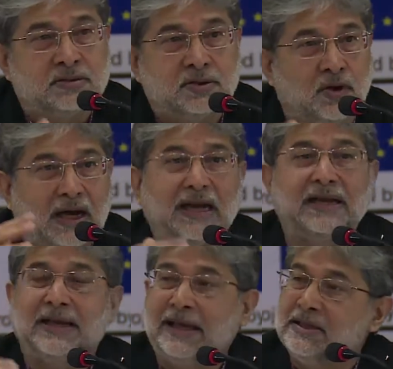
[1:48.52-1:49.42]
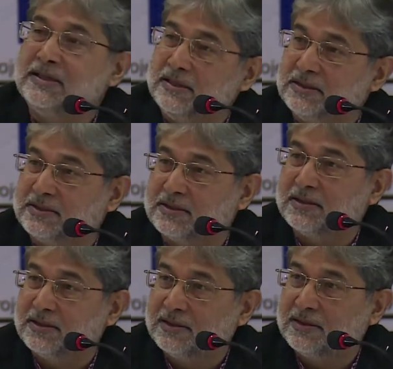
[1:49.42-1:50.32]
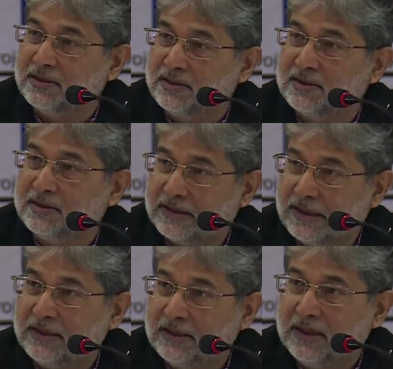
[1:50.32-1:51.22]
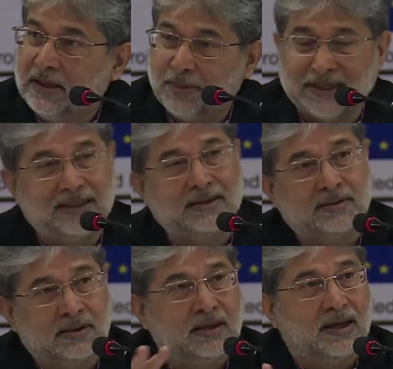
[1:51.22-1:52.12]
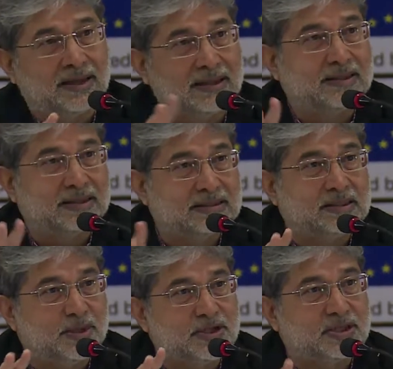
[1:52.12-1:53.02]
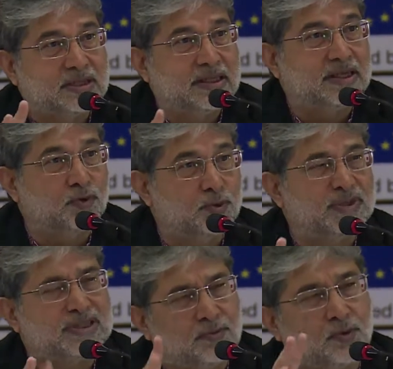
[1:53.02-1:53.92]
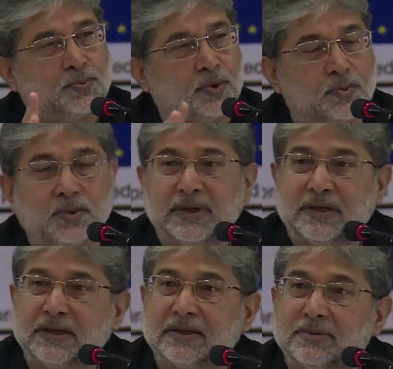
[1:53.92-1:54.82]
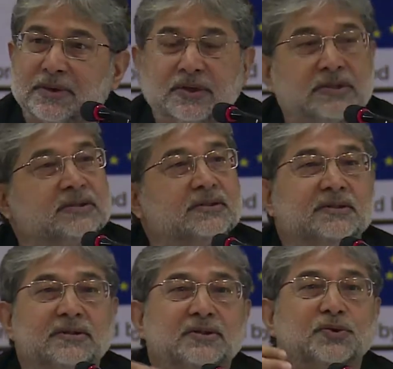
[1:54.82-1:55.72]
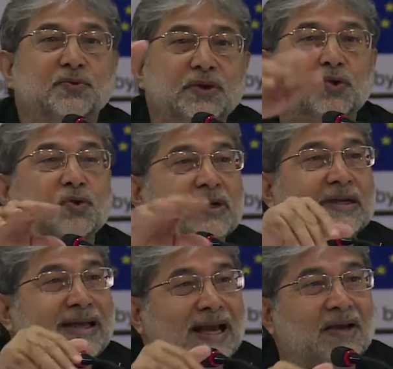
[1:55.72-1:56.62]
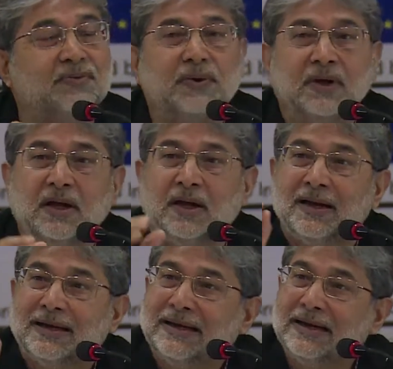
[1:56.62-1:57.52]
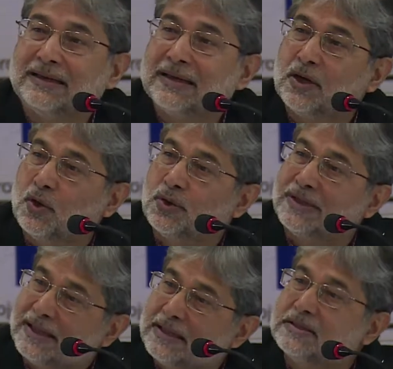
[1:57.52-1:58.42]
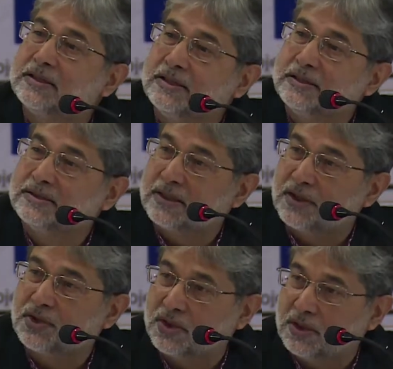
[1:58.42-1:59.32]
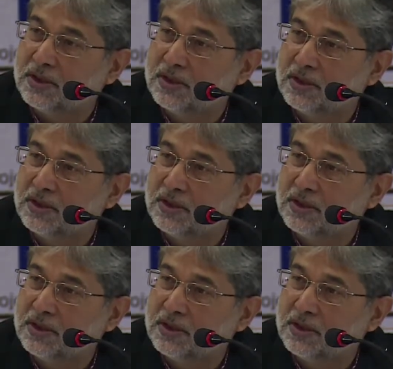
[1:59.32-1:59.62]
high 90s, right? But then again, the estimation there would be somewhat problematic because, we don't really have data on tenancy in this country.